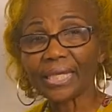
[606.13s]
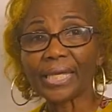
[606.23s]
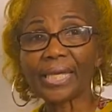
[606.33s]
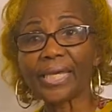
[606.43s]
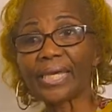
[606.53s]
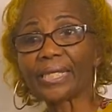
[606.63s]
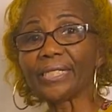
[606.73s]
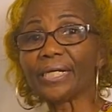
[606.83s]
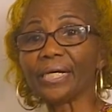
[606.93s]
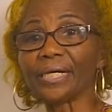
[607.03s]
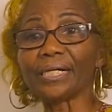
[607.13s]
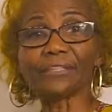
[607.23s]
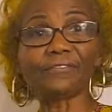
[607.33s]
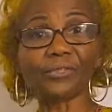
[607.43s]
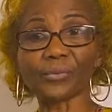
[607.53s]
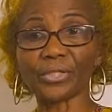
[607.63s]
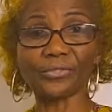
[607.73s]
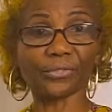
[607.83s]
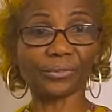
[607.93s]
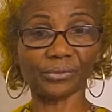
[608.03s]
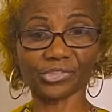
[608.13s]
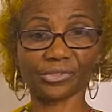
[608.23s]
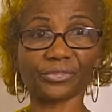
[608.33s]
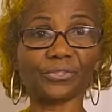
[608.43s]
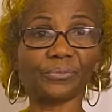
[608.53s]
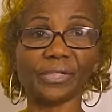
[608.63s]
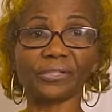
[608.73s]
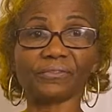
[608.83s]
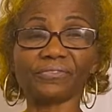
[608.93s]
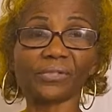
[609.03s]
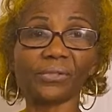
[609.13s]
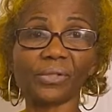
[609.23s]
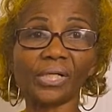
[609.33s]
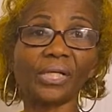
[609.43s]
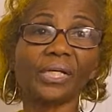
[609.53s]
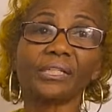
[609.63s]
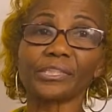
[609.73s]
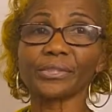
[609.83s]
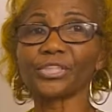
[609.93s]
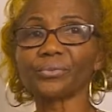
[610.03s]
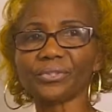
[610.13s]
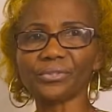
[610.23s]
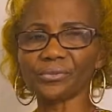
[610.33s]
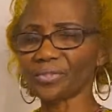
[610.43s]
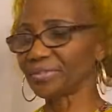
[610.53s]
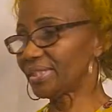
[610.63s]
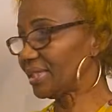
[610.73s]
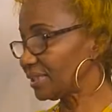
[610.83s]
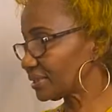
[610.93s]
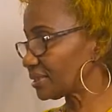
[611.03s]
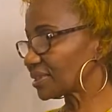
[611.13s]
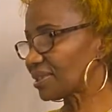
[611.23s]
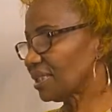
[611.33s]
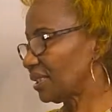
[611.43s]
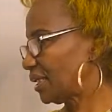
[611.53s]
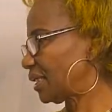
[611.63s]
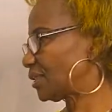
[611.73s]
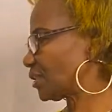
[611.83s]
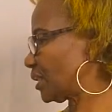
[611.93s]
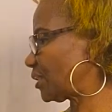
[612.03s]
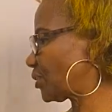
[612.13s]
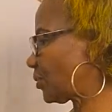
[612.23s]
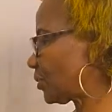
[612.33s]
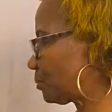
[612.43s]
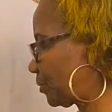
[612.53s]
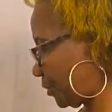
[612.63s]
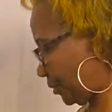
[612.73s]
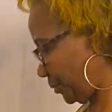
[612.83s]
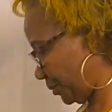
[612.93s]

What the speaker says: And if you want your skirt to be on the floor, especially when you're wearing heels, it's all up to you.